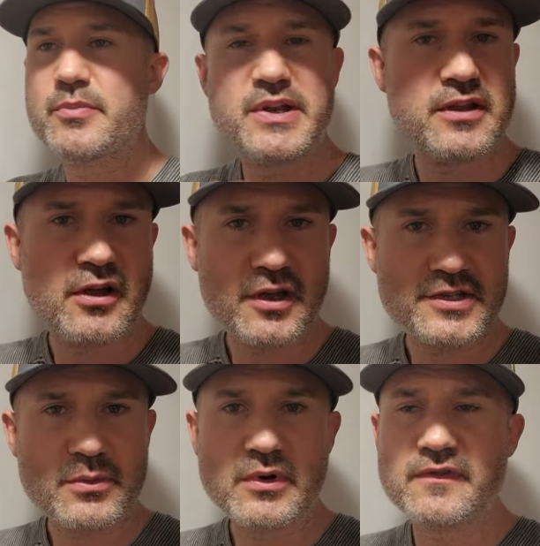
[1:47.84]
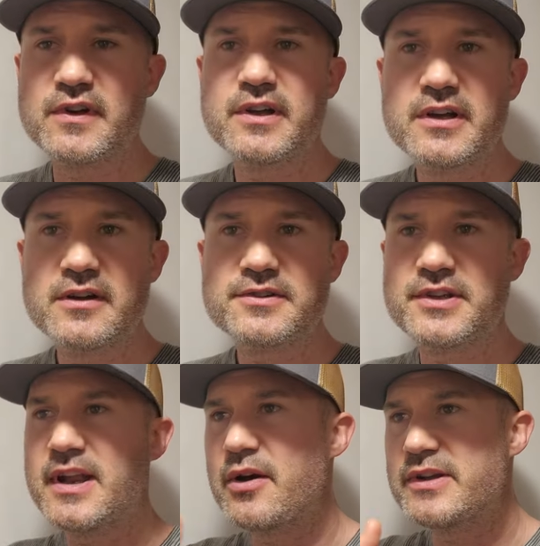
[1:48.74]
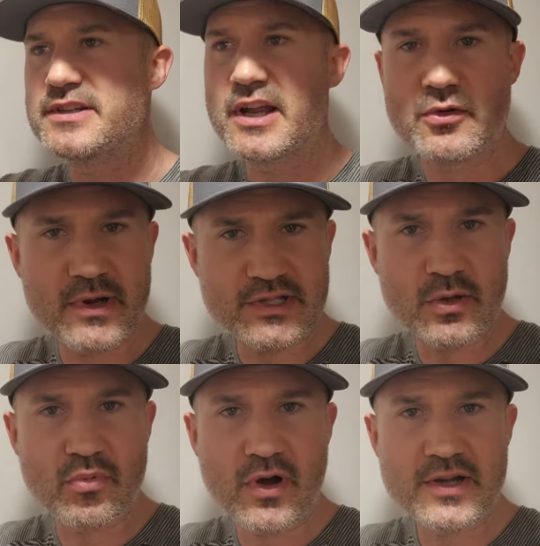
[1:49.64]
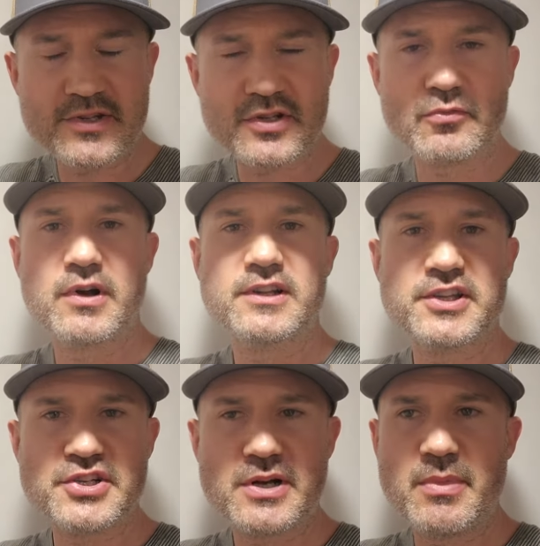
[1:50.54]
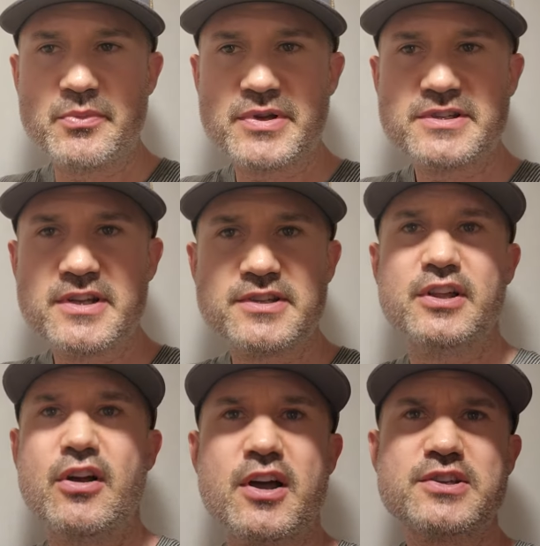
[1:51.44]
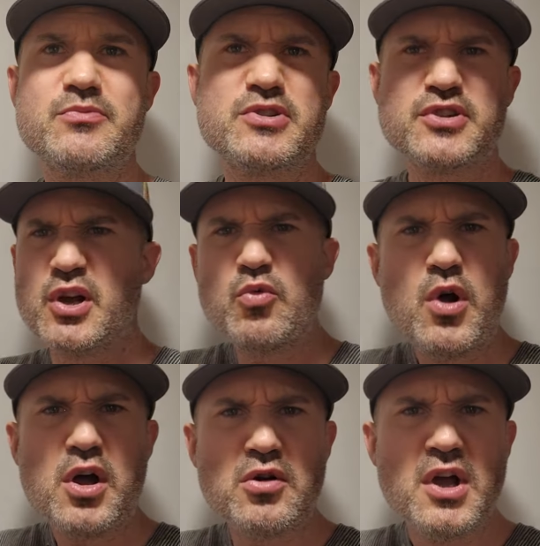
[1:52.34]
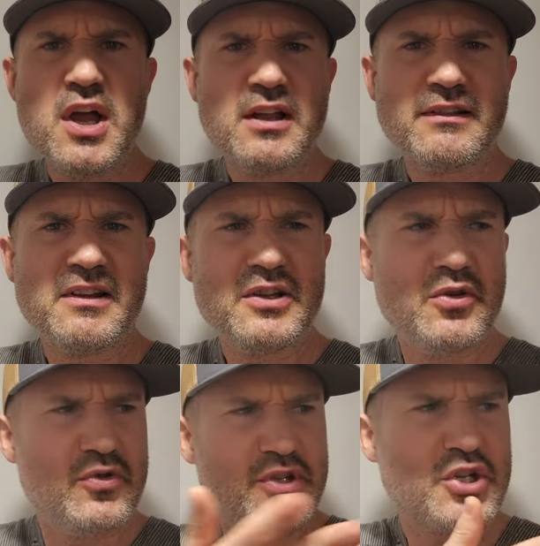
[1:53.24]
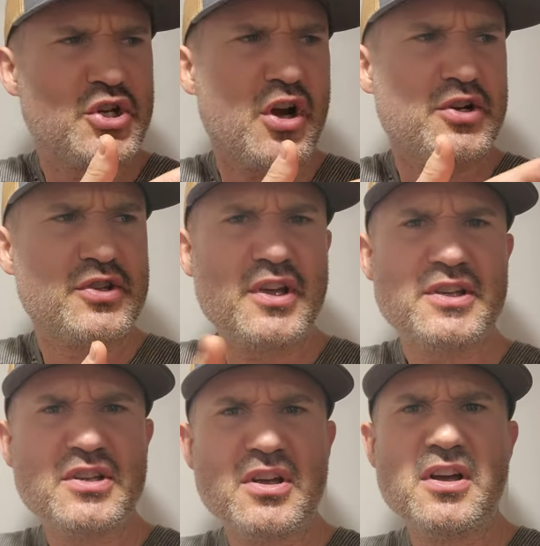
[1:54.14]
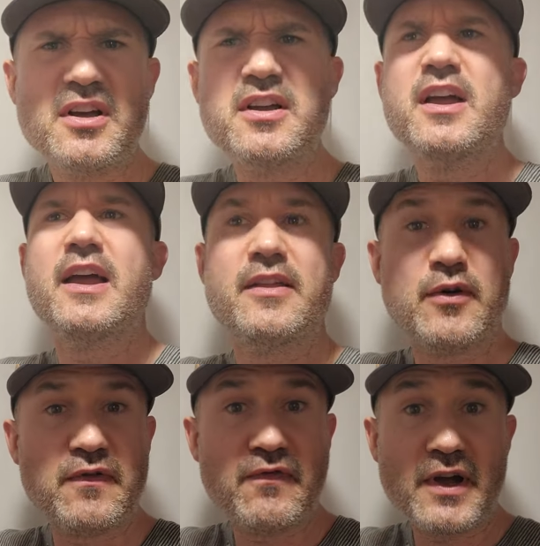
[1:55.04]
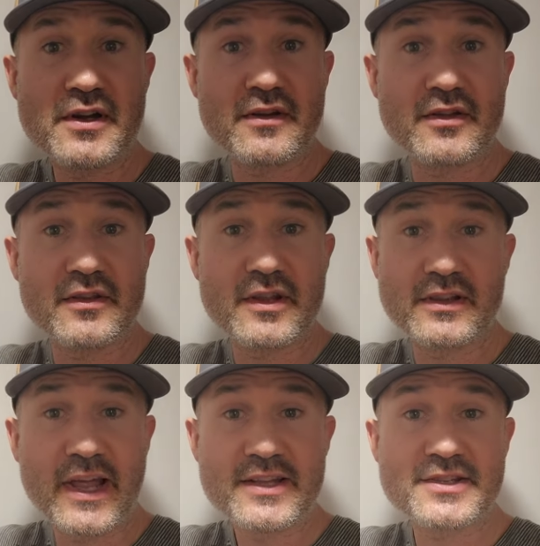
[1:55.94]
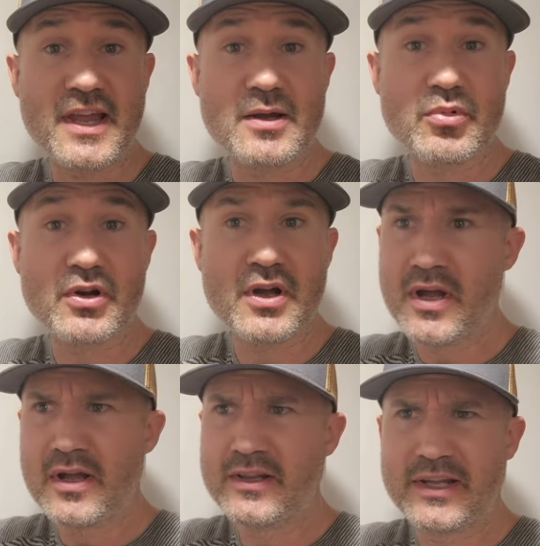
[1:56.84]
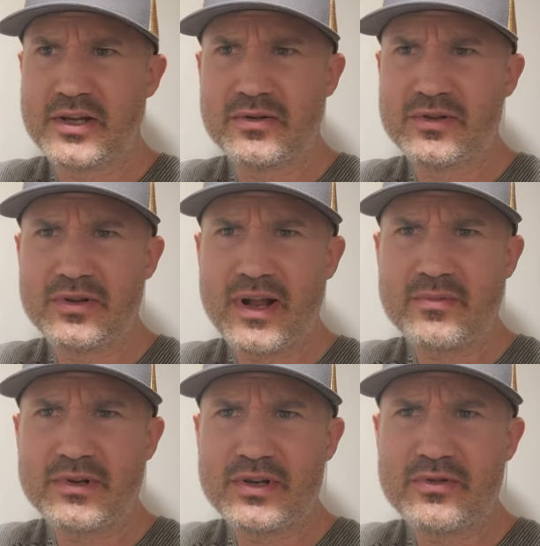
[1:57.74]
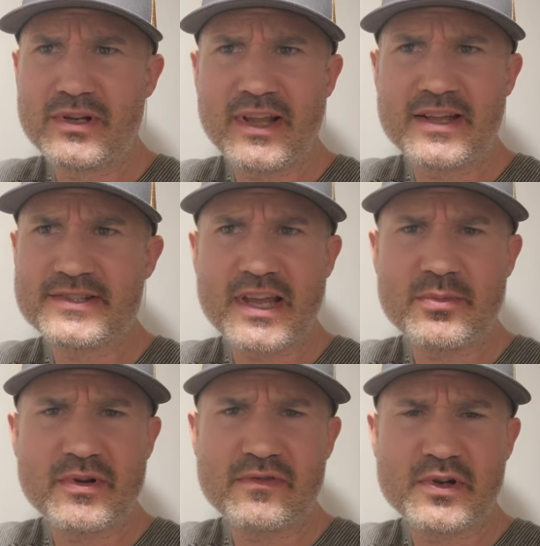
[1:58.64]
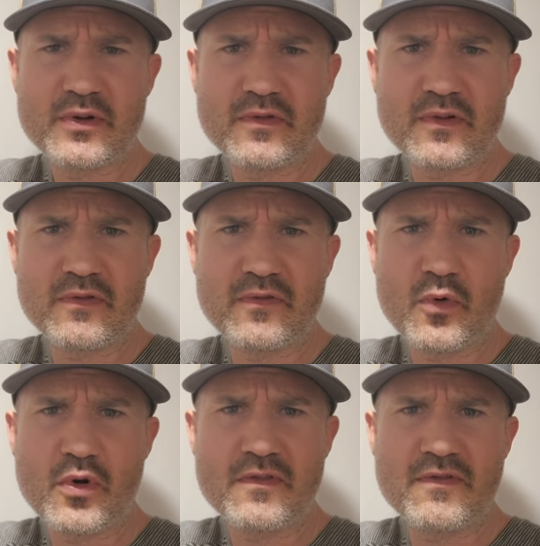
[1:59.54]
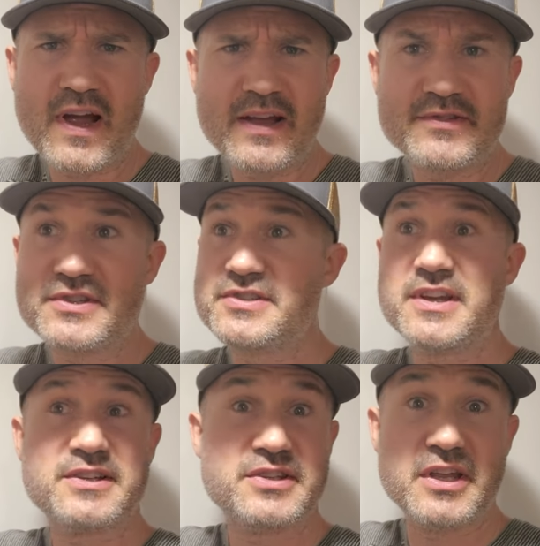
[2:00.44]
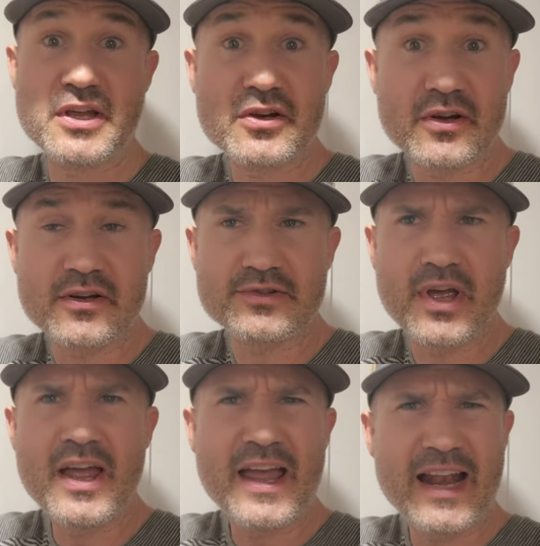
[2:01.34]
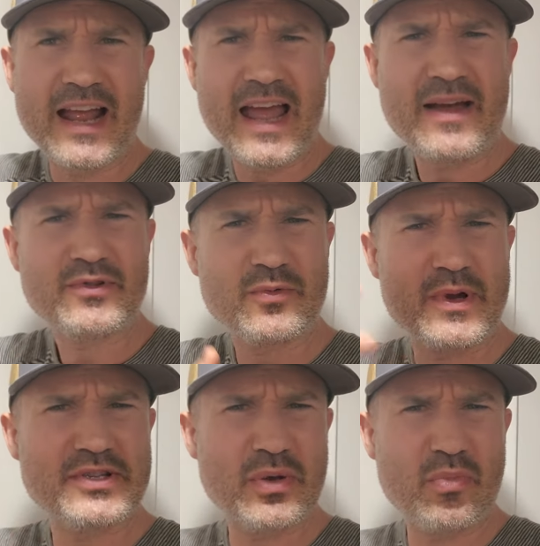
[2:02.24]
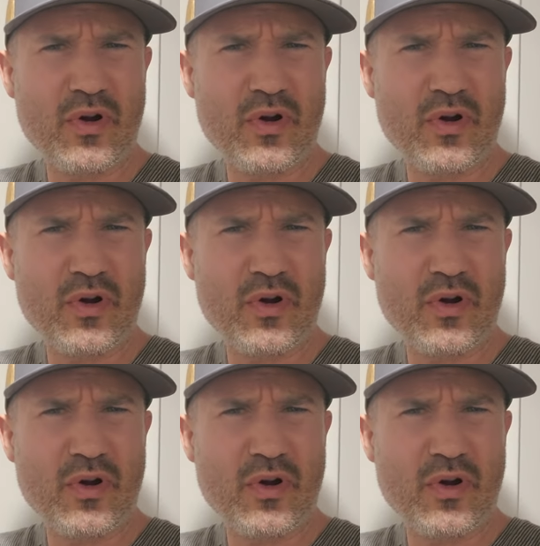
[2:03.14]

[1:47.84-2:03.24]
been the customer for years and now he's got to raise the price to run a legitimate business and the customer's like well you used to charge this uh and they'll fire the, the landscaper like you, dude i've been doing landscaping for you for four five six years and i have to raise the